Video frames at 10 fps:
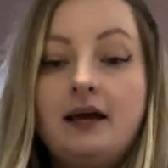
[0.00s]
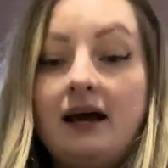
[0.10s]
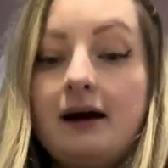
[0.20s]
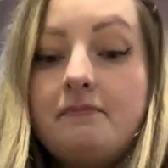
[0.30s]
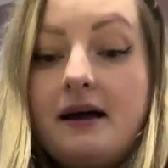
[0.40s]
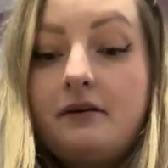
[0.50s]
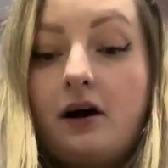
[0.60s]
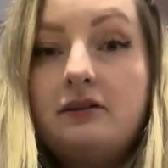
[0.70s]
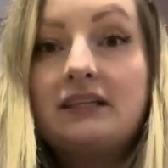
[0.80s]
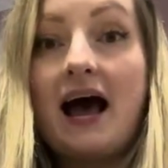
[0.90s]
I'm then
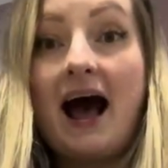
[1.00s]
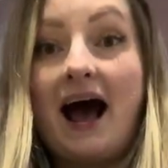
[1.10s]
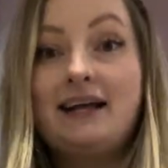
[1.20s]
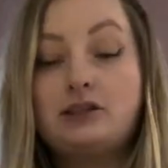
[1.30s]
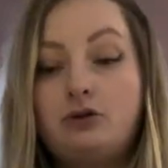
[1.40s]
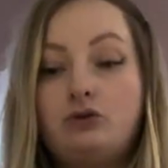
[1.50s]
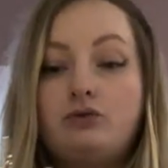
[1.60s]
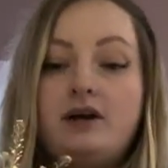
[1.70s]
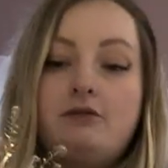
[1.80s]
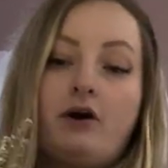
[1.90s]
going to add
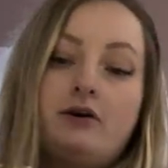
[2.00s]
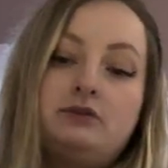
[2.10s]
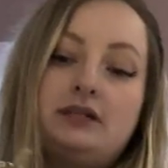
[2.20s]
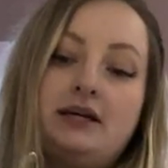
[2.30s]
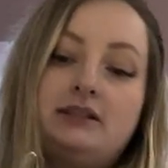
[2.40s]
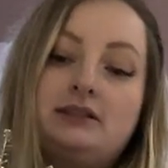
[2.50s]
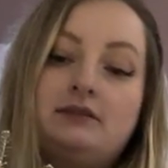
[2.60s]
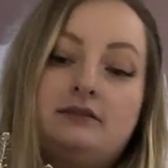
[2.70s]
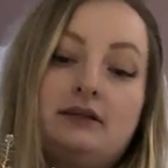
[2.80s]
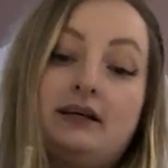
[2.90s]
3 roses,
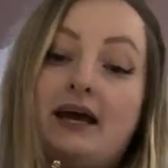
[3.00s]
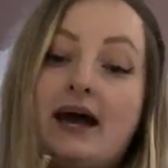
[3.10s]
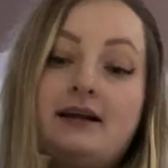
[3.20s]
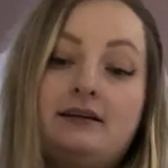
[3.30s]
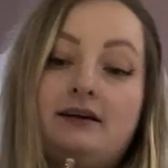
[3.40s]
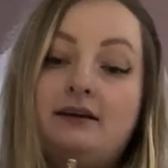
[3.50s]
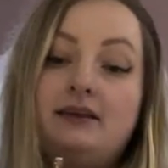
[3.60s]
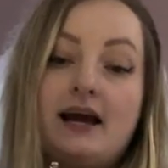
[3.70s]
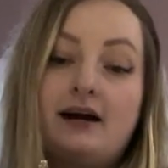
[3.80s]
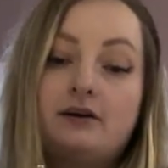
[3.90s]
again at
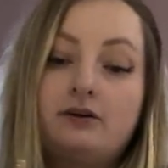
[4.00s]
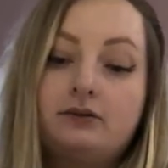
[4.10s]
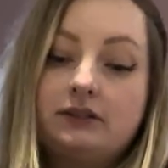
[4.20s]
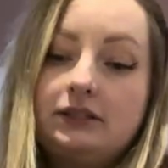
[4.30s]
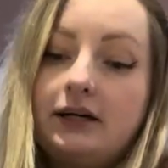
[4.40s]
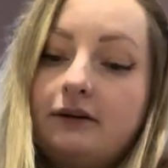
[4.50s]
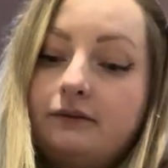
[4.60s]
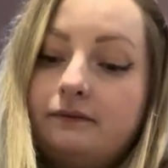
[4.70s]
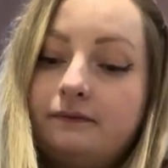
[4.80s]
the angle still.